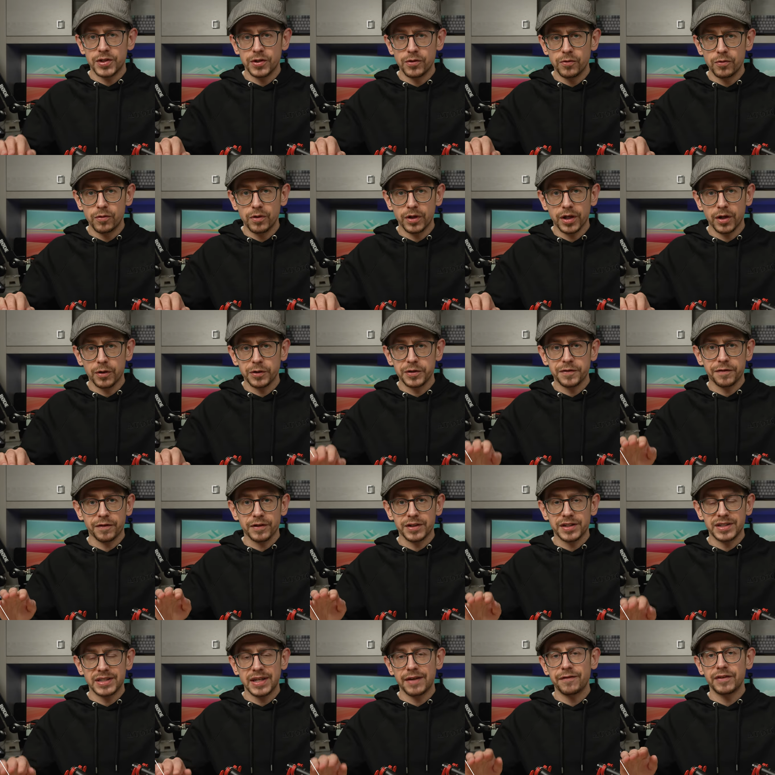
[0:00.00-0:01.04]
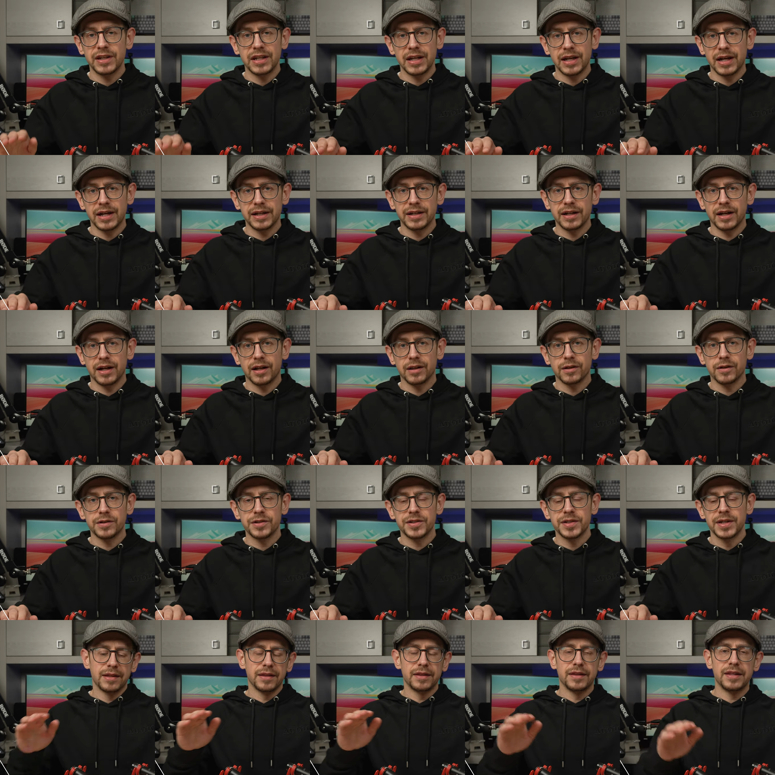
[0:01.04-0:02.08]
II goes for
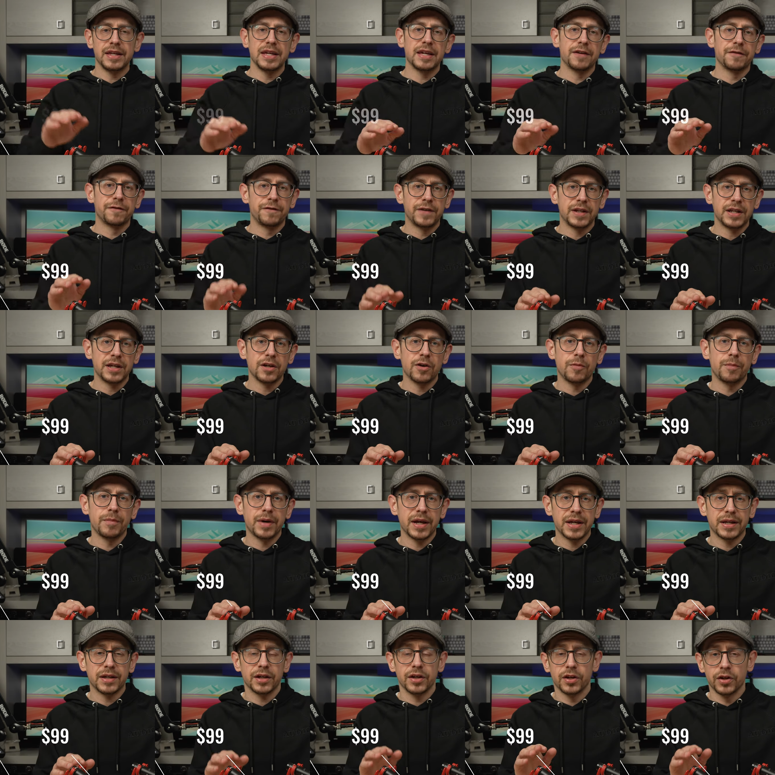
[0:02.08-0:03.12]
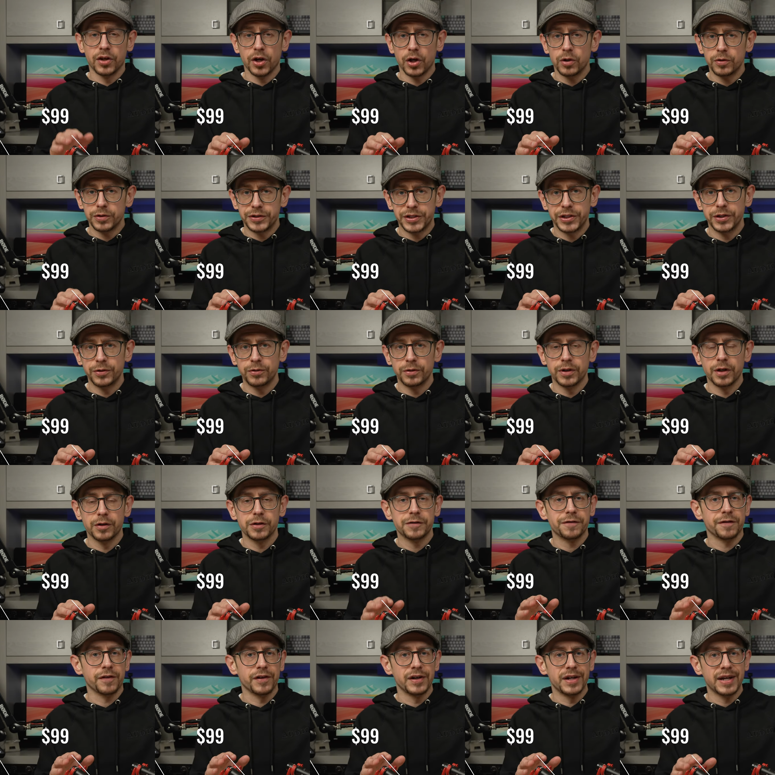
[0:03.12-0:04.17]
$79, the VideoMic GO II goes
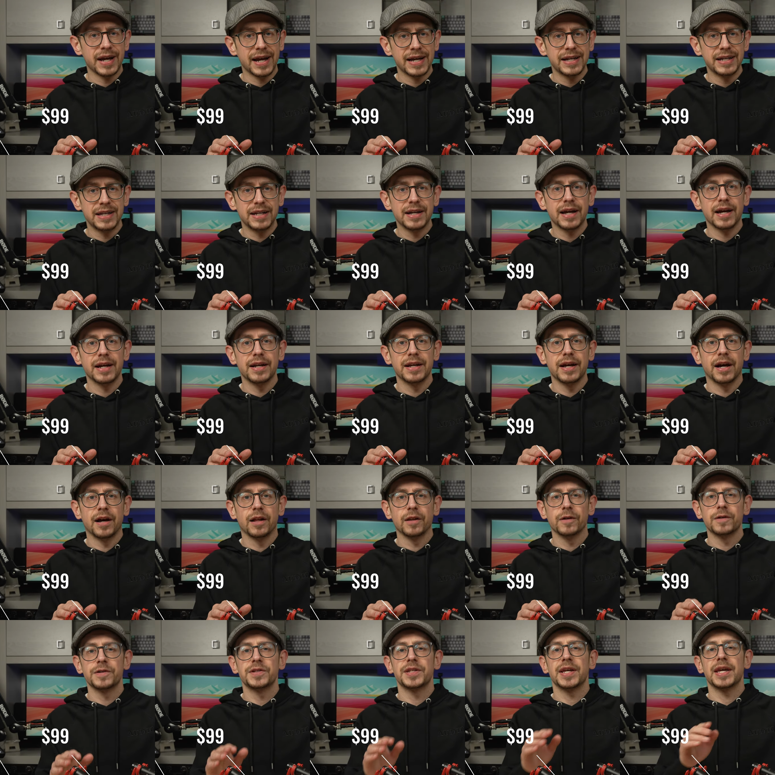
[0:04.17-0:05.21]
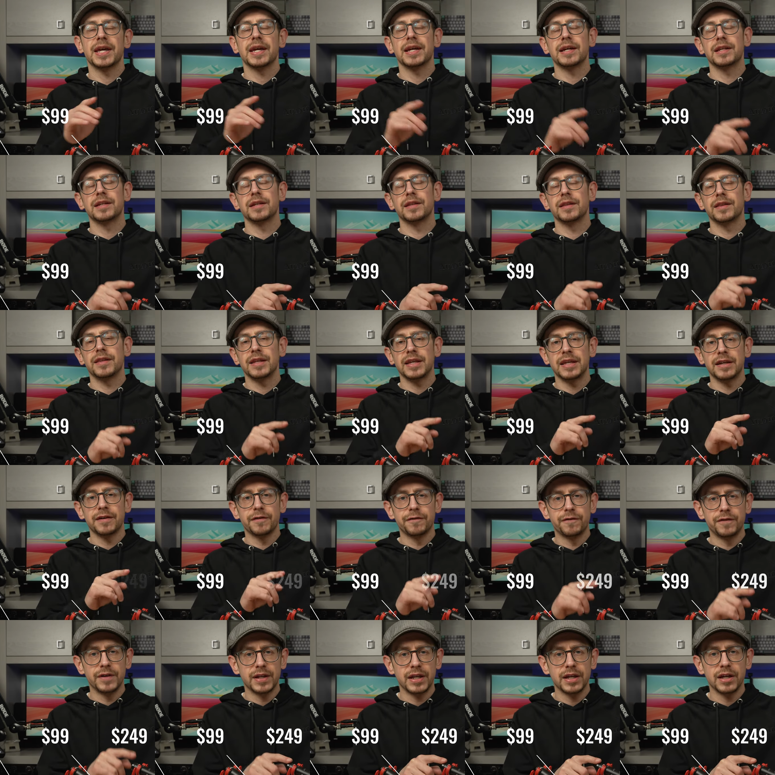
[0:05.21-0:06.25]
for $99, and the
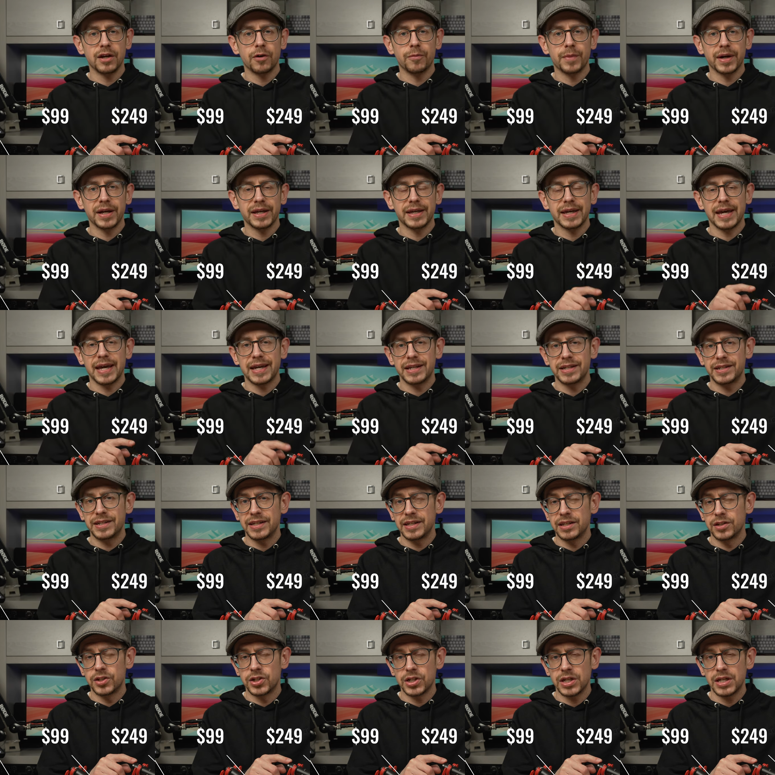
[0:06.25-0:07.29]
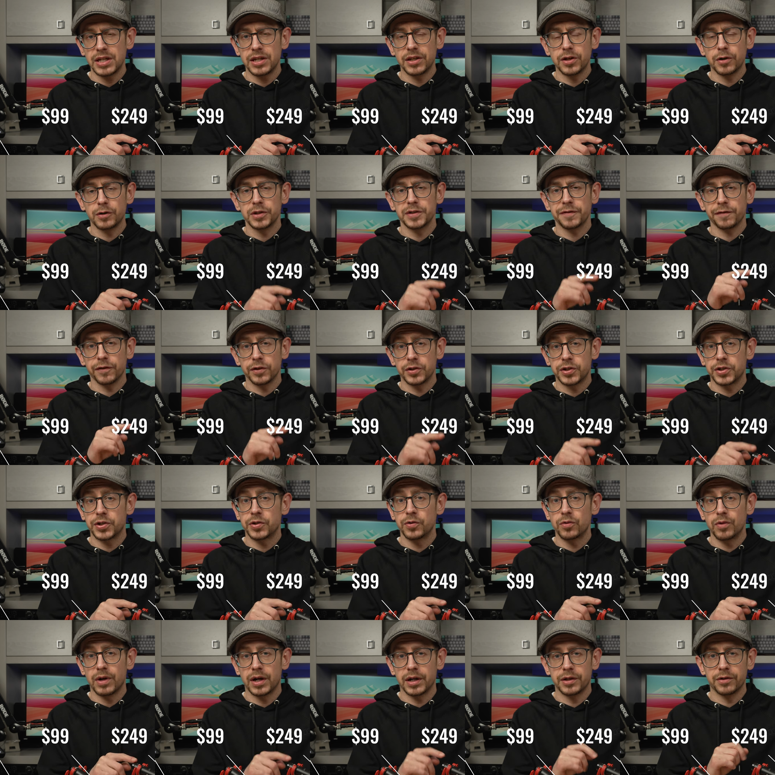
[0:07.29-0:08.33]
VideoMic NTG goes for
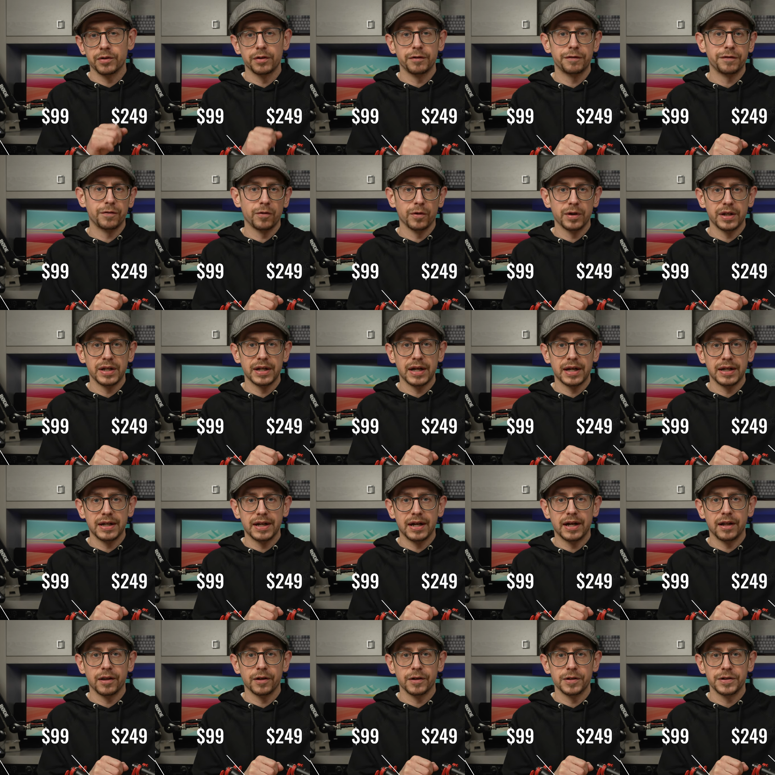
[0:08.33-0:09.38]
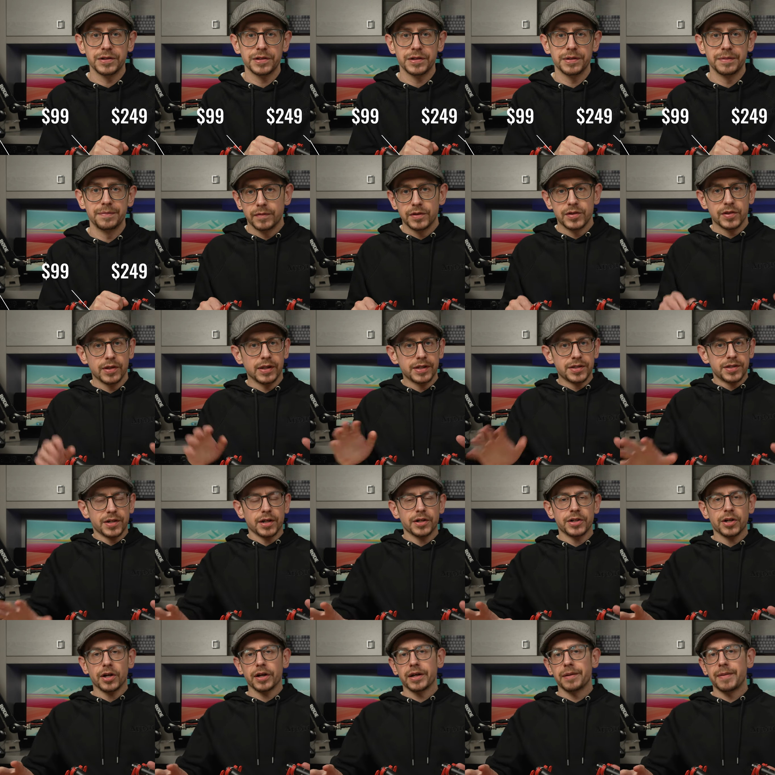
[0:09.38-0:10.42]
$249. So let's
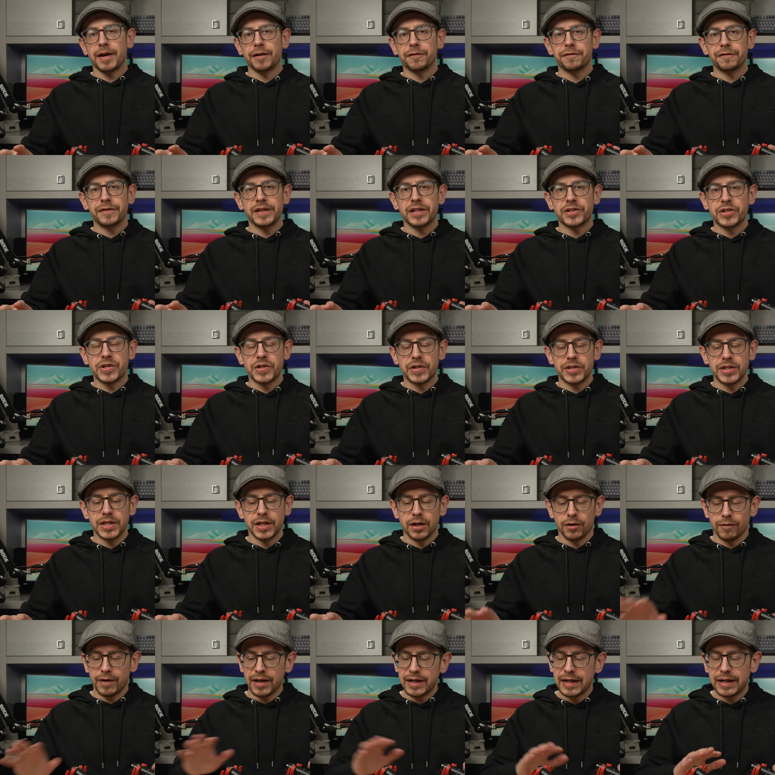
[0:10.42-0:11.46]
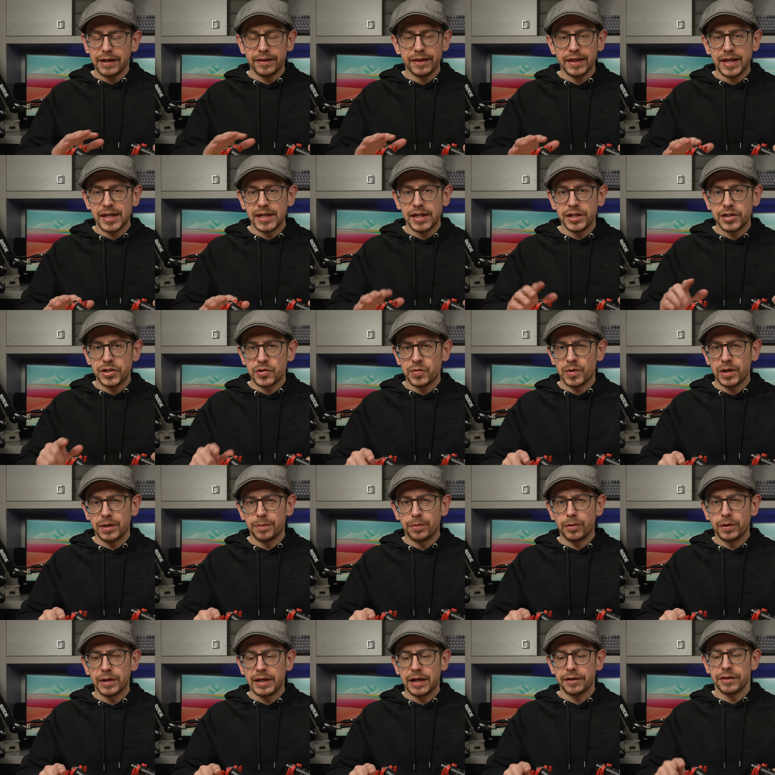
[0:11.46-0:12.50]
start talking about features here. Right out of the gate, I just want to
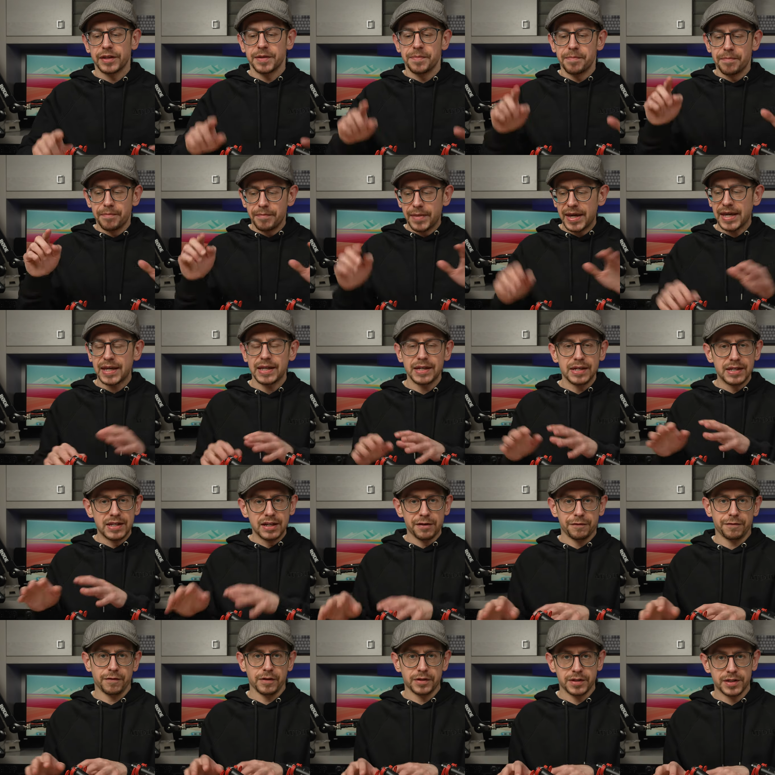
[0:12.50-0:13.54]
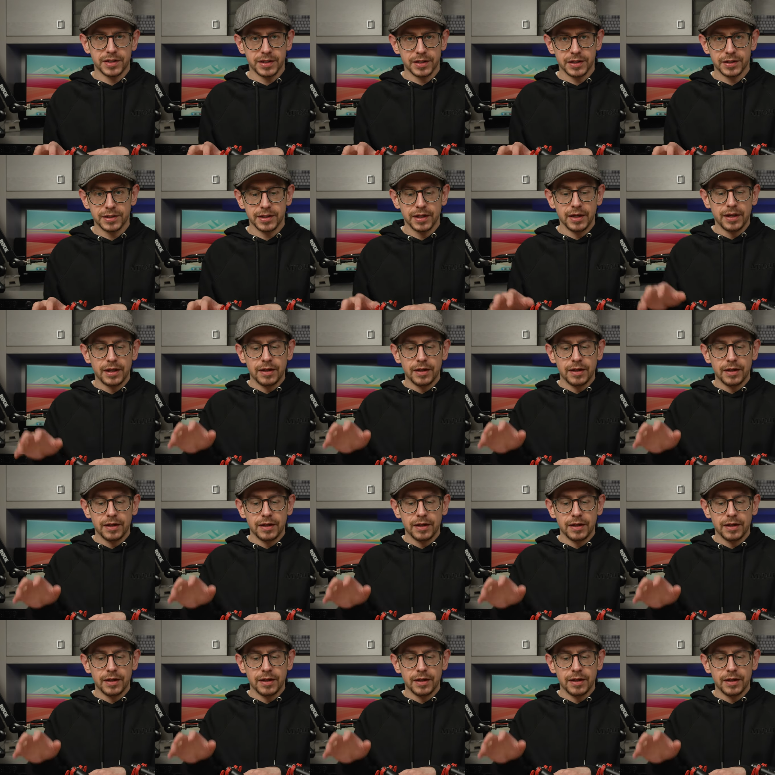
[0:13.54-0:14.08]
point out the main differences